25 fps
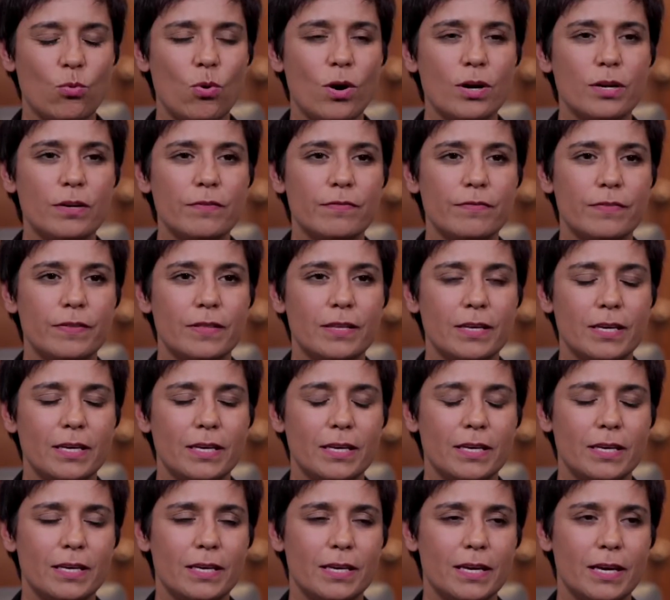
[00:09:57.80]
One of
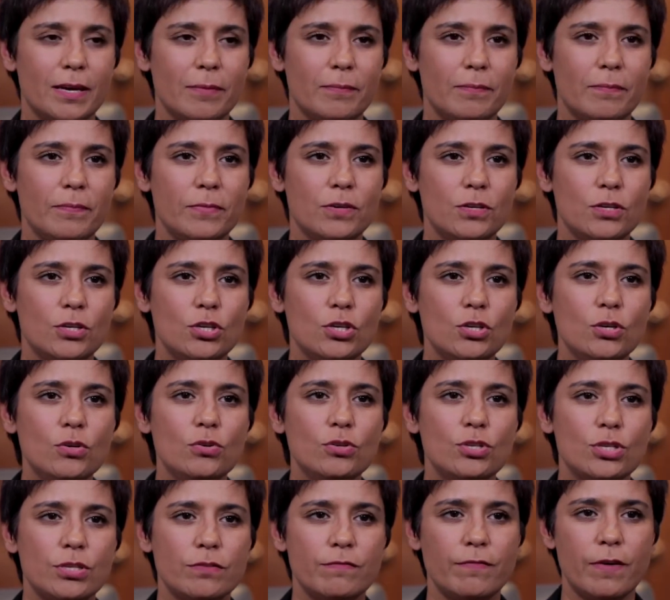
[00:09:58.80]
the
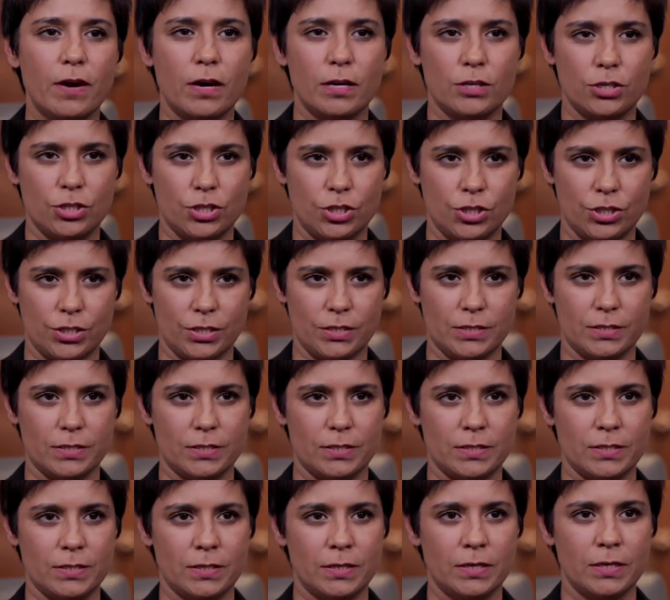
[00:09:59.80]
huge
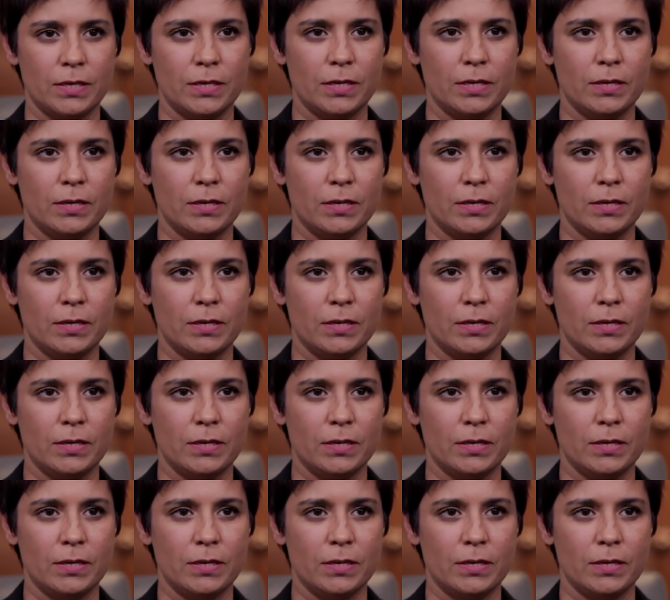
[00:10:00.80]
advantages